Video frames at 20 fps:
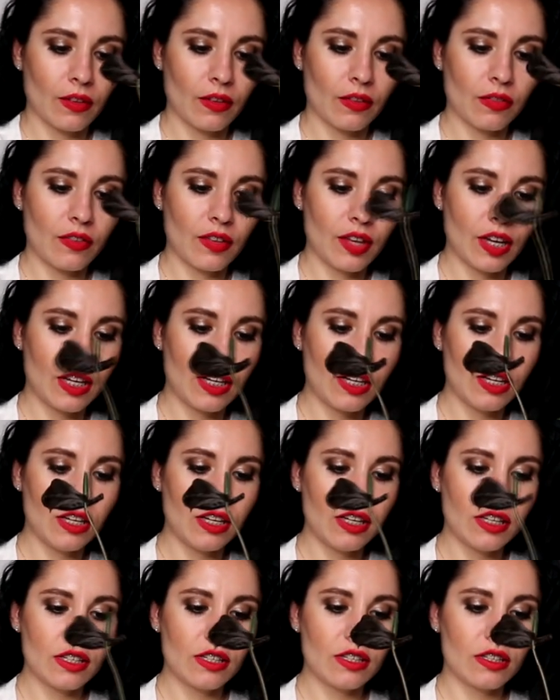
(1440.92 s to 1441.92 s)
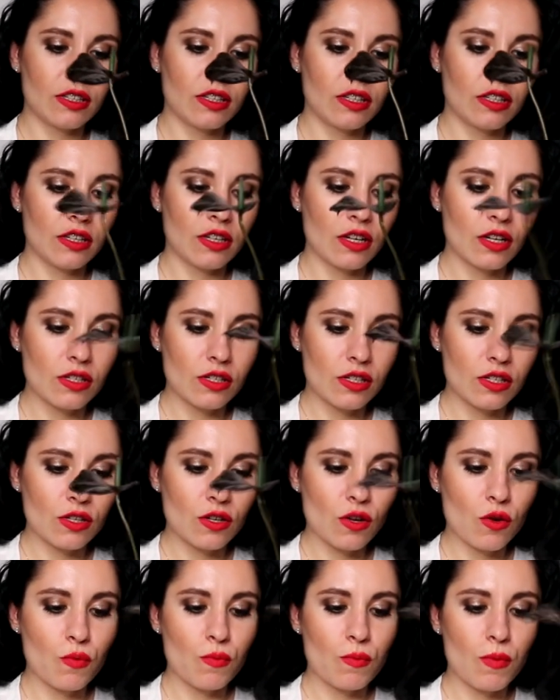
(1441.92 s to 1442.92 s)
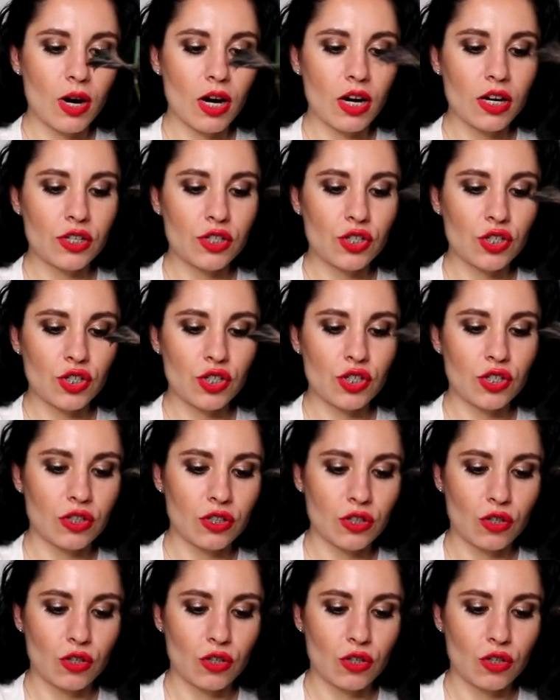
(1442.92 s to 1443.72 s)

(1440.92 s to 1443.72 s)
They need not so much